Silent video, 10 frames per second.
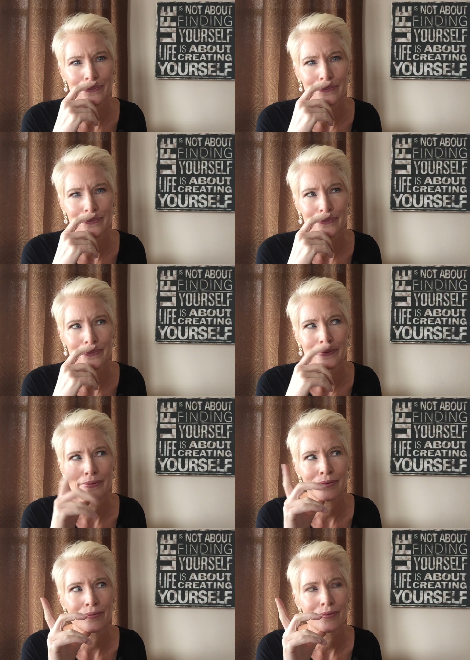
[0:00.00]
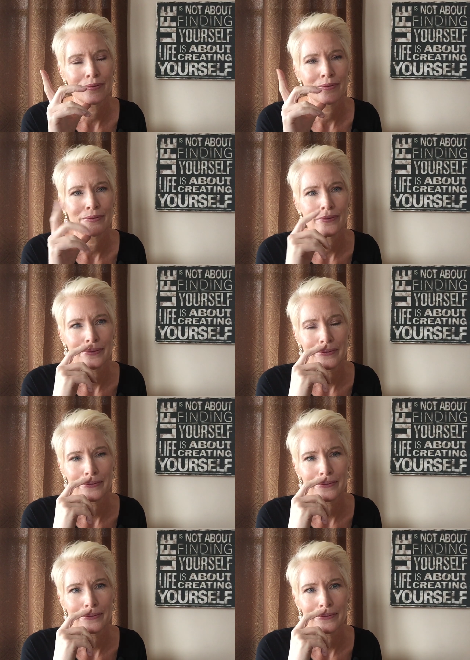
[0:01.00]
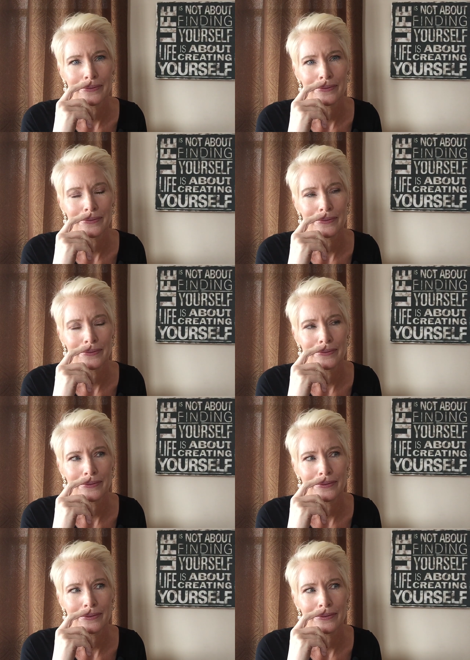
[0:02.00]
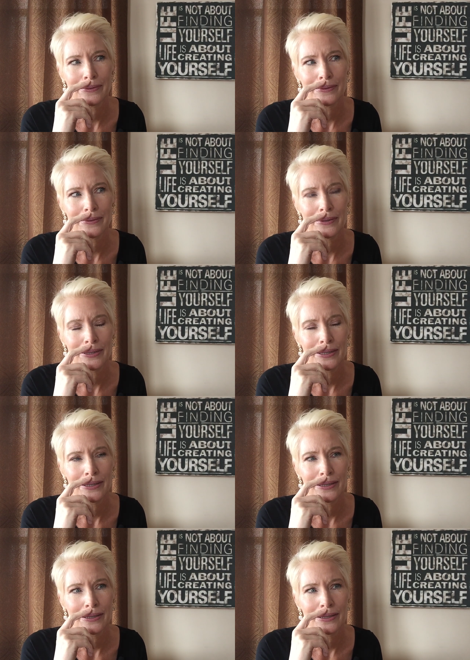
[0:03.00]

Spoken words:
Nothing is said.